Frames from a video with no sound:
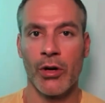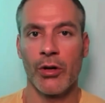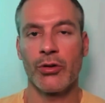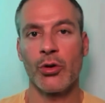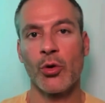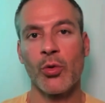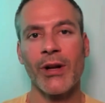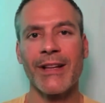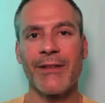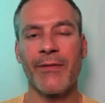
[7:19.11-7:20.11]
To
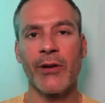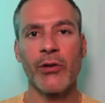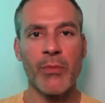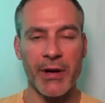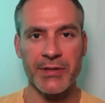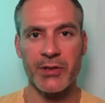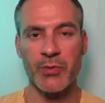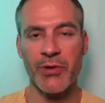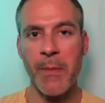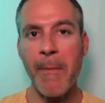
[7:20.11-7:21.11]
quickly fill your muscles
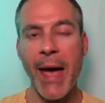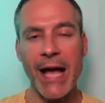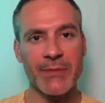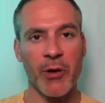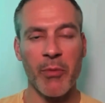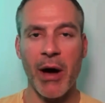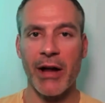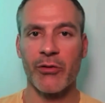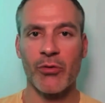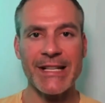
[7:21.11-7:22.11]
with the maximum
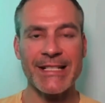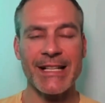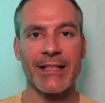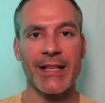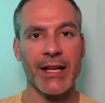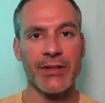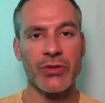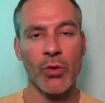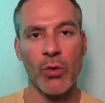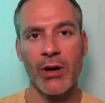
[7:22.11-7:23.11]
amount of creatine that they can
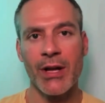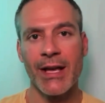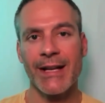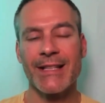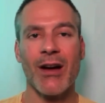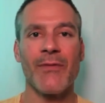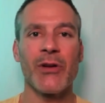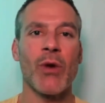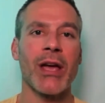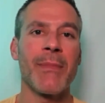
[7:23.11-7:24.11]
store, it is
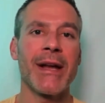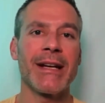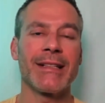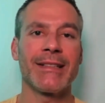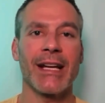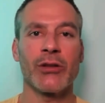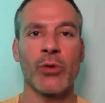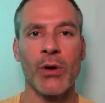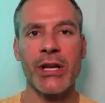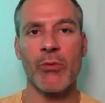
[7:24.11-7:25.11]
often recommended to take
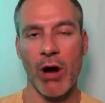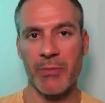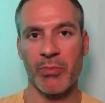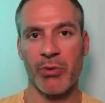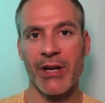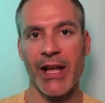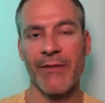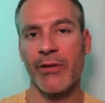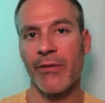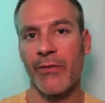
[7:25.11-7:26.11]
20 grams per day
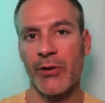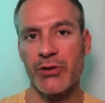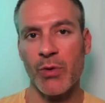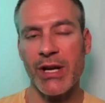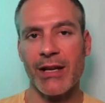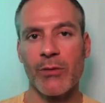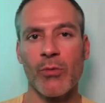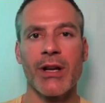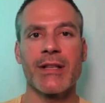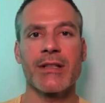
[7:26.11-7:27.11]
for the first week in
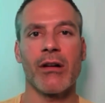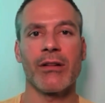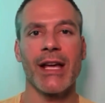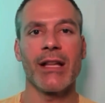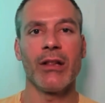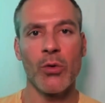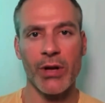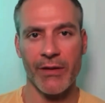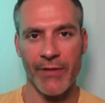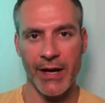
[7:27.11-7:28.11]
what is called a
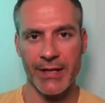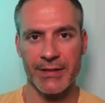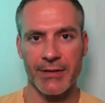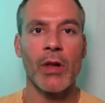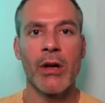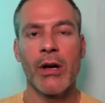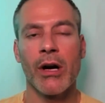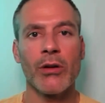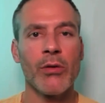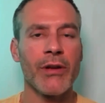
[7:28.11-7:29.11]
loading phase.
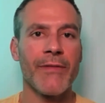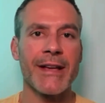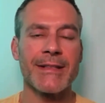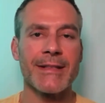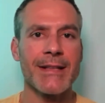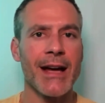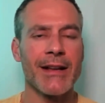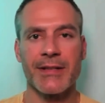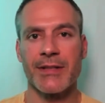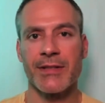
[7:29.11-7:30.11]
A loading phase is not
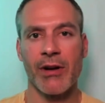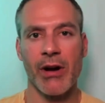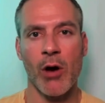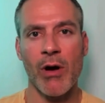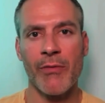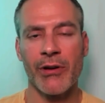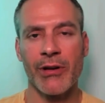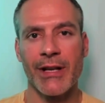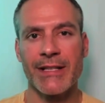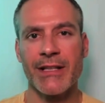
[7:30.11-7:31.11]
necessary,
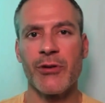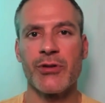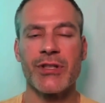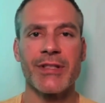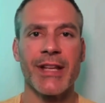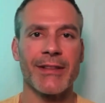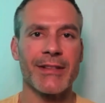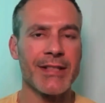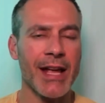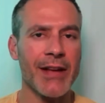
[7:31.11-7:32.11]
however, as if you just take the
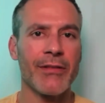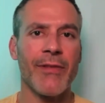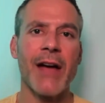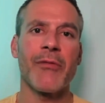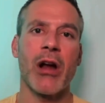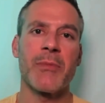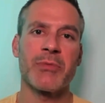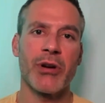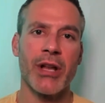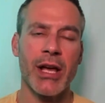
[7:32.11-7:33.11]
standard 5 grams
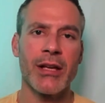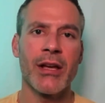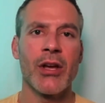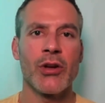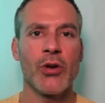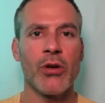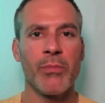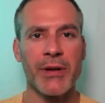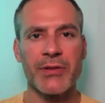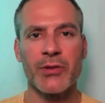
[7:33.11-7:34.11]
per day, your
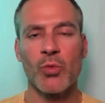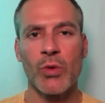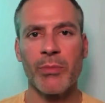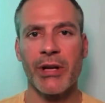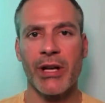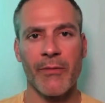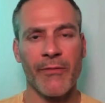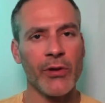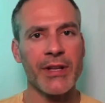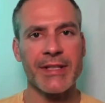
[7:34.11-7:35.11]
muscles will become
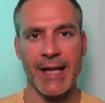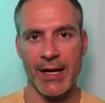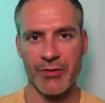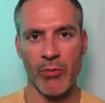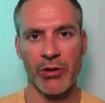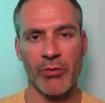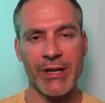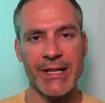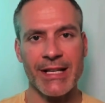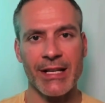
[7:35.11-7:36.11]
fully saturated with
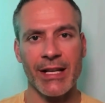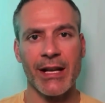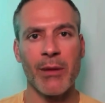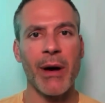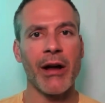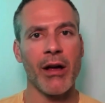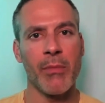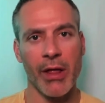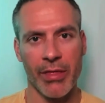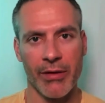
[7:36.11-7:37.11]
creatine in about a
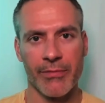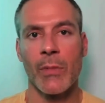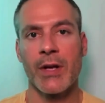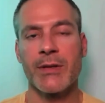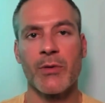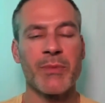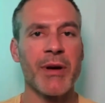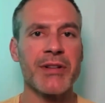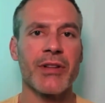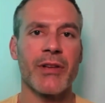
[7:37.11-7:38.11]
month. So
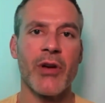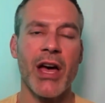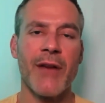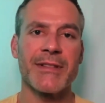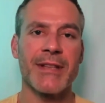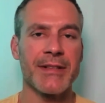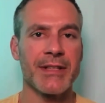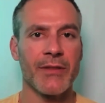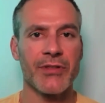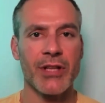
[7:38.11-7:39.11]
especially if you have a
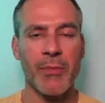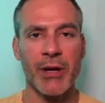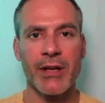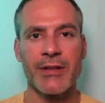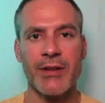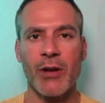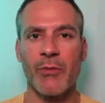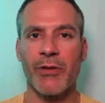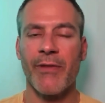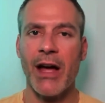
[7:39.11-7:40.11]
sensitive stomach, starting
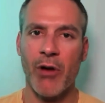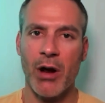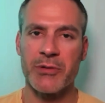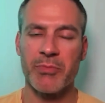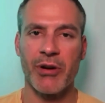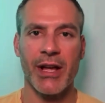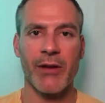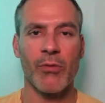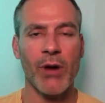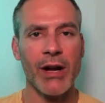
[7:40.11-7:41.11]
with 5 grams per
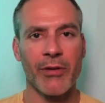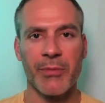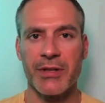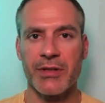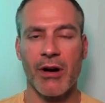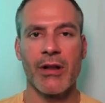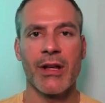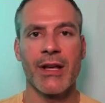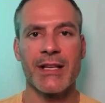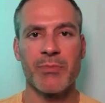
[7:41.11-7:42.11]
day right from the start
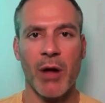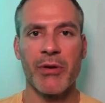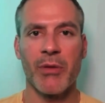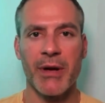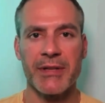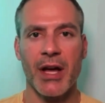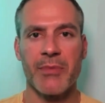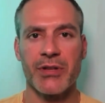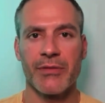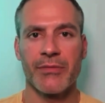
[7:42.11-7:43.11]
is probably your best option.